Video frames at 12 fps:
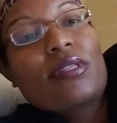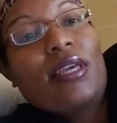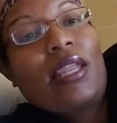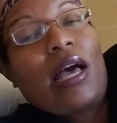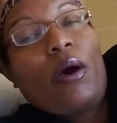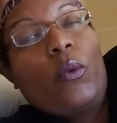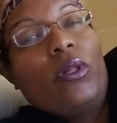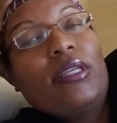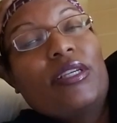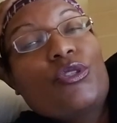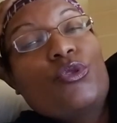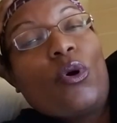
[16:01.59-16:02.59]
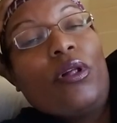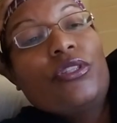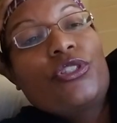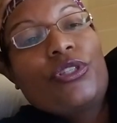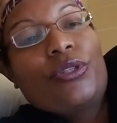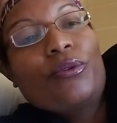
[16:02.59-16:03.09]
and I will
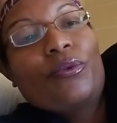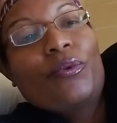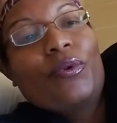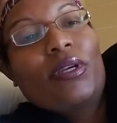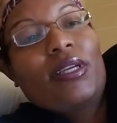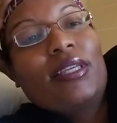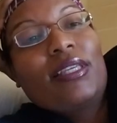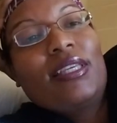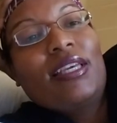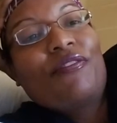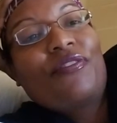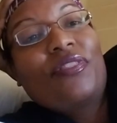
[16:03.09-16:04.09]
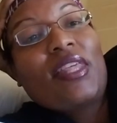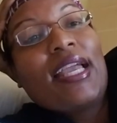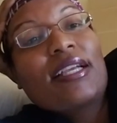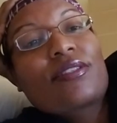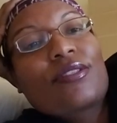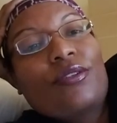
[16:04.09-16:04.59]
exalt you. Give
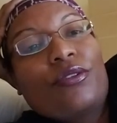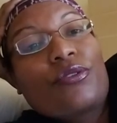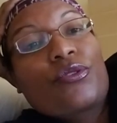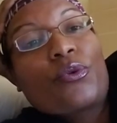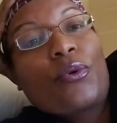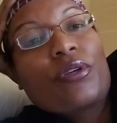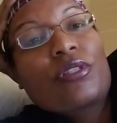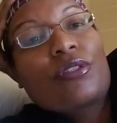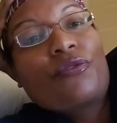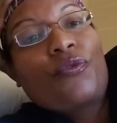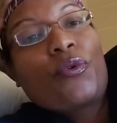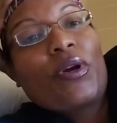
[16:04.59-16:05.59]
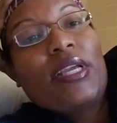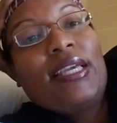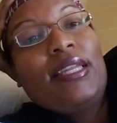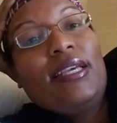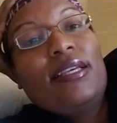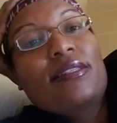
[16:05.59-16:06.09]
thanks to the source, for
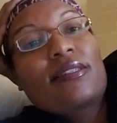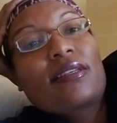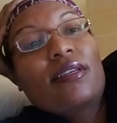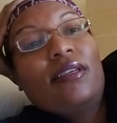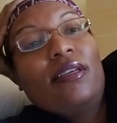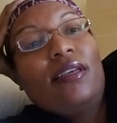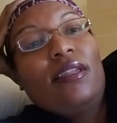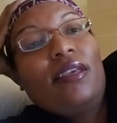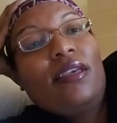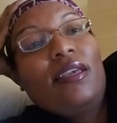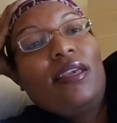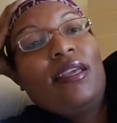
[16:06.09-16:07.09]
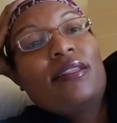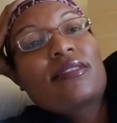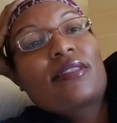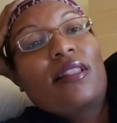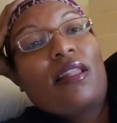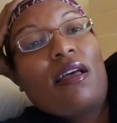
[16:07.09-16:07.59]
it is good. Its
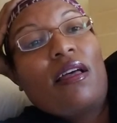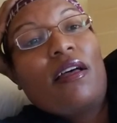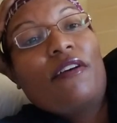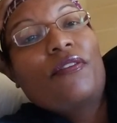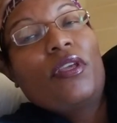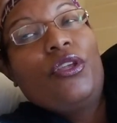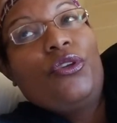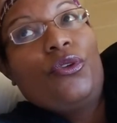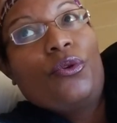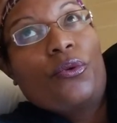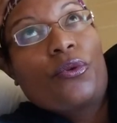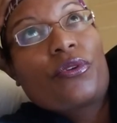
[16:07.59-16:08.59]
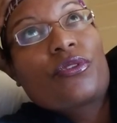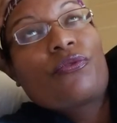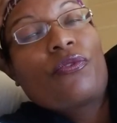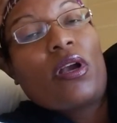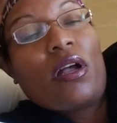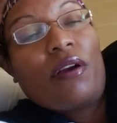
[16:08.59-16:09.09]
love endures
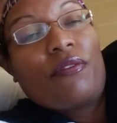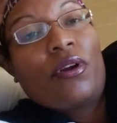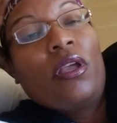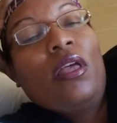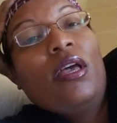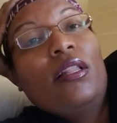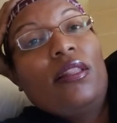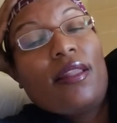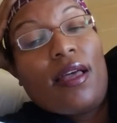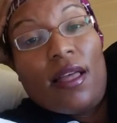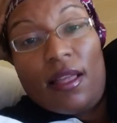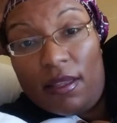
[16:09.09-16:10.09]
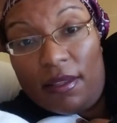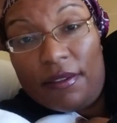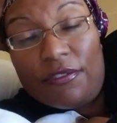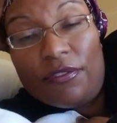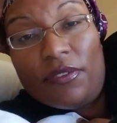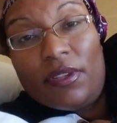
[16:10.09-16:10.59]
forever. Love
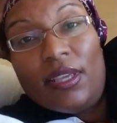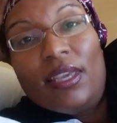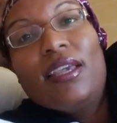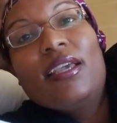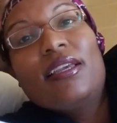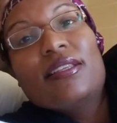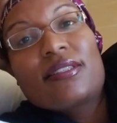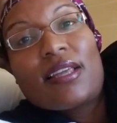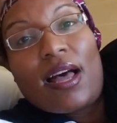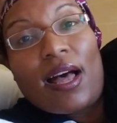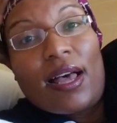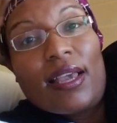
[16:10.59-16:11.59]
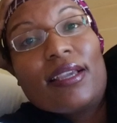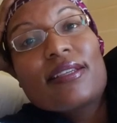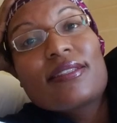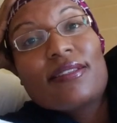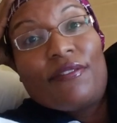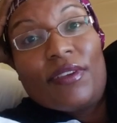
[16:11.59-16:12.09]
is the
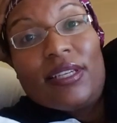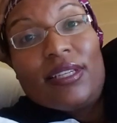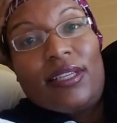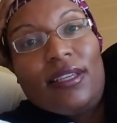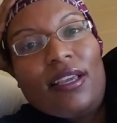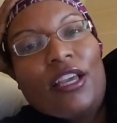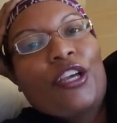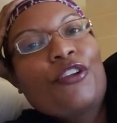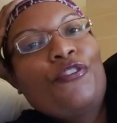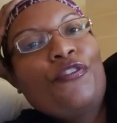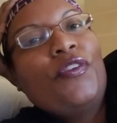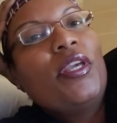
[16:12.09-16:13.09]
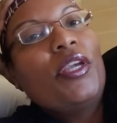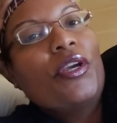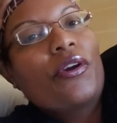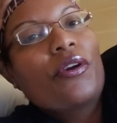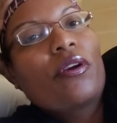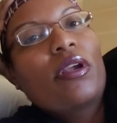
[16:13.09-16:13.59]
highest divinity.
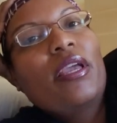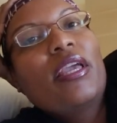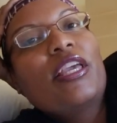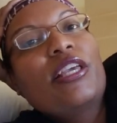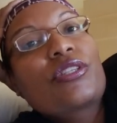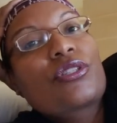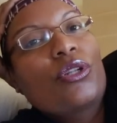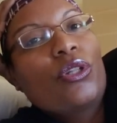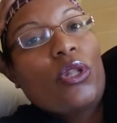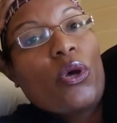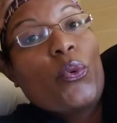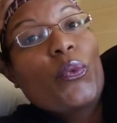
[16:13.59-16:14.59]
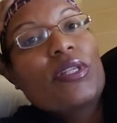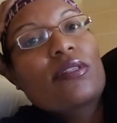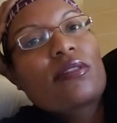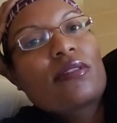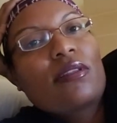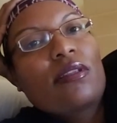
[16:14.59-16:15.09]
Fear is the
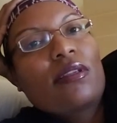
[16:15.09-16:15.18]
lowest